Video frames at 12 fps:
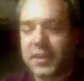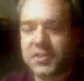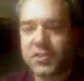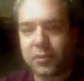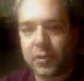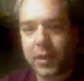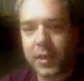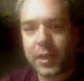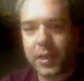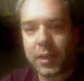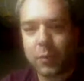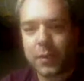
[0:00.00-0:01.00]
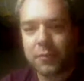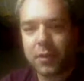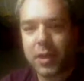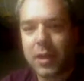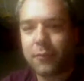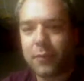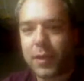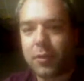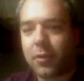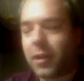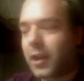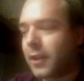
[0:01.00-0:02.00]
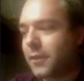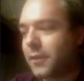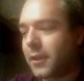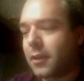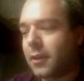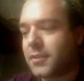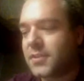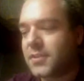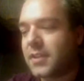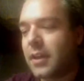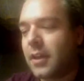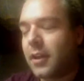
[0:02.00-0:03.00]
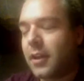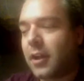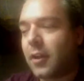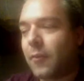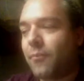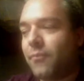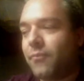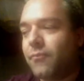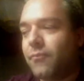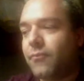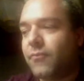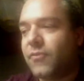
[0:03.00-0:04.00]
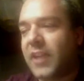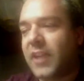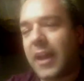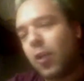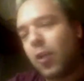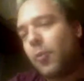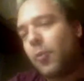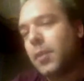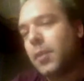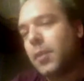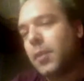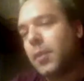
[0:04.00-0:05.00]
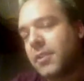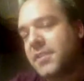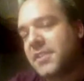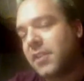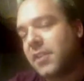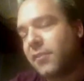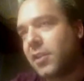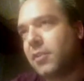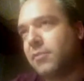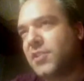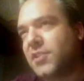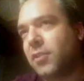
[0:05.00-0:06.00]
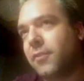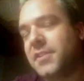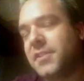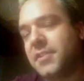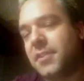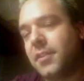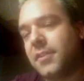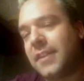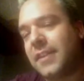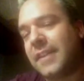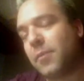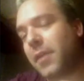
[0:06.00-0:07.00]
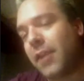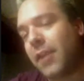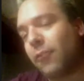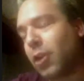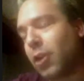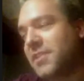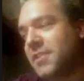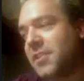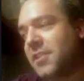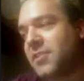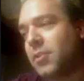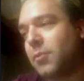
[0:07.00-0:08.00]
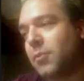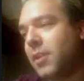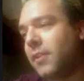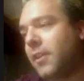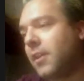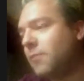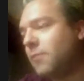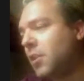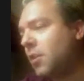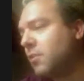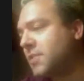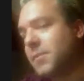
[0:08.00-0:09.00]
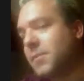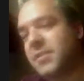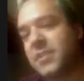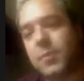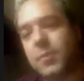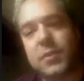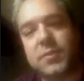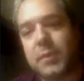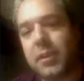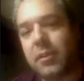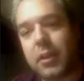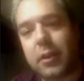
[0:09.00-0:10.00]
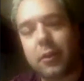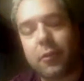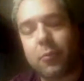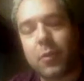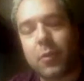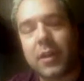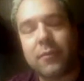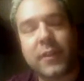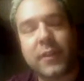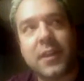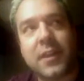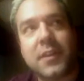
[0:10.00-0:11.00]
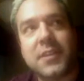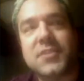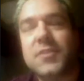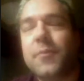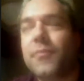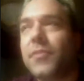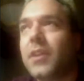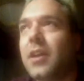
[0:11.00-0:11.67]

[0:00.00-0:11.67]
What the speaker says: history with recovery or anything else um, to help people who are receiving services in the behavioral health system, be they, substance abuse, mental health, whatever that is.